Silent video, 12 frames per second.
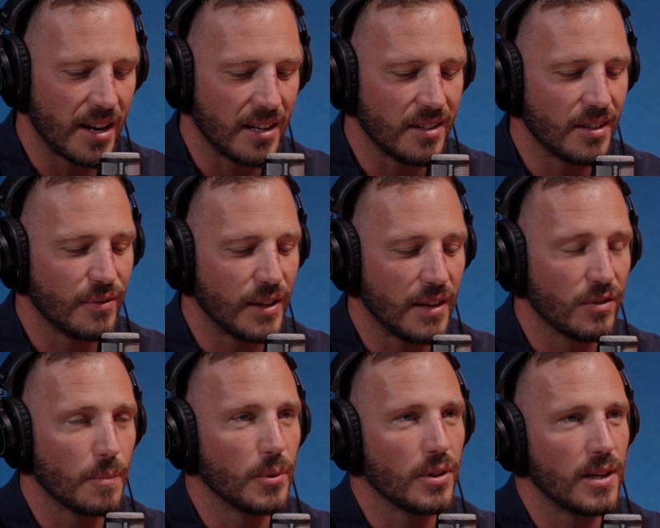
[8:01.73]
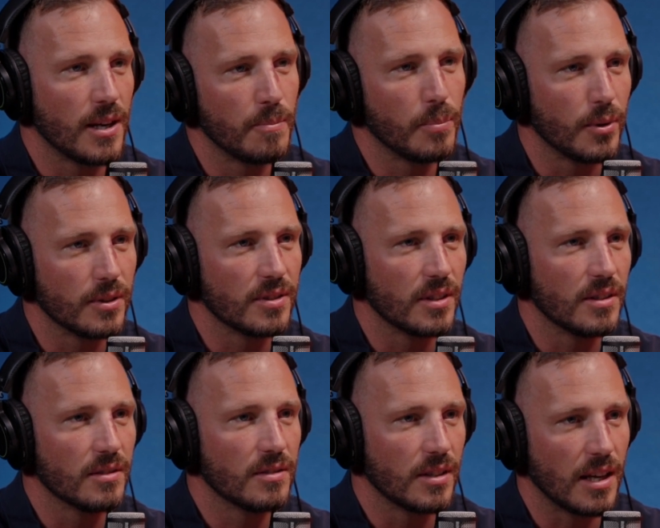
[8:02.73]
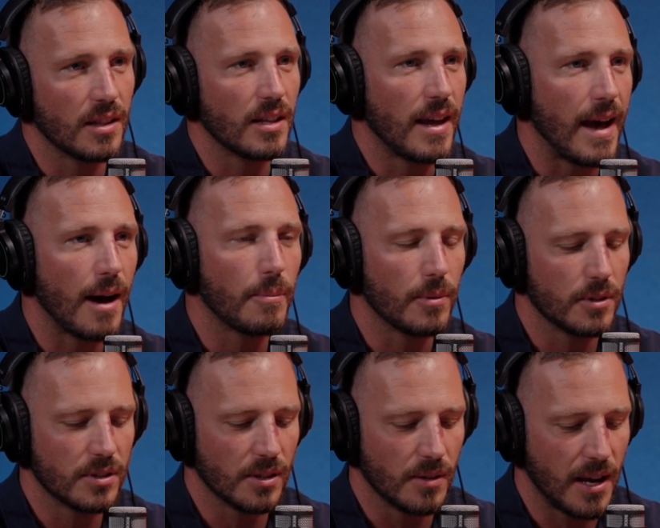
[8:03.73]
you definitely have to put the inputs in to get the outputs